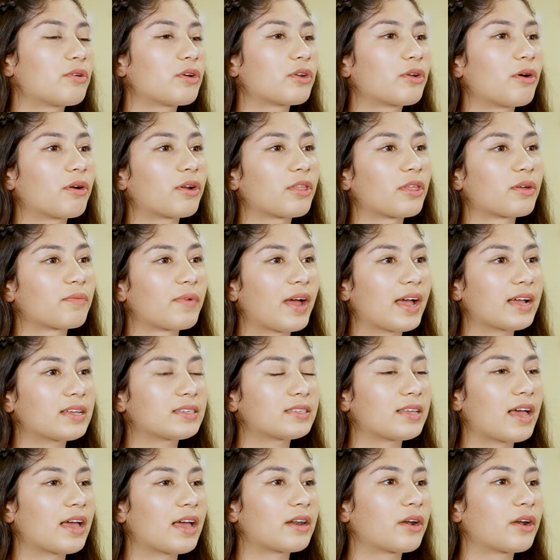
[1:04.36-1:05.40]
You could go to the rec
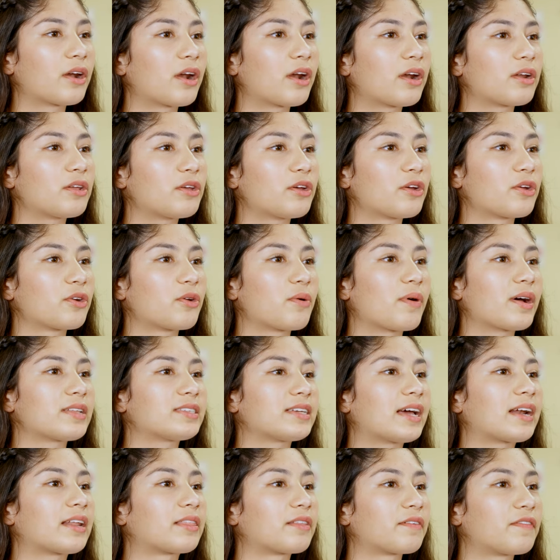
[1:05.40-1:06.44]
center, you could go
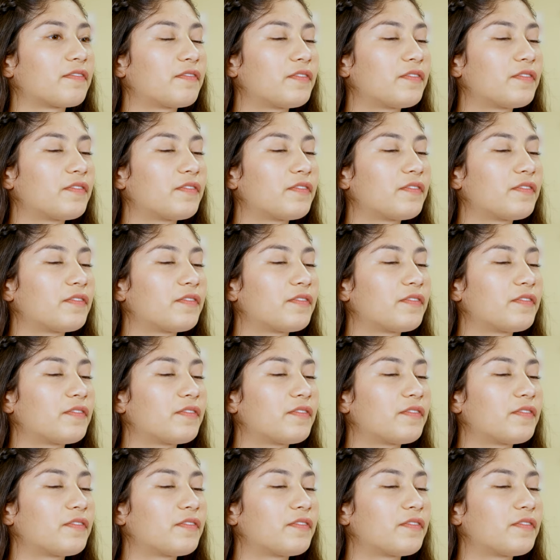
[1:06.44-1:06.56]
outside on the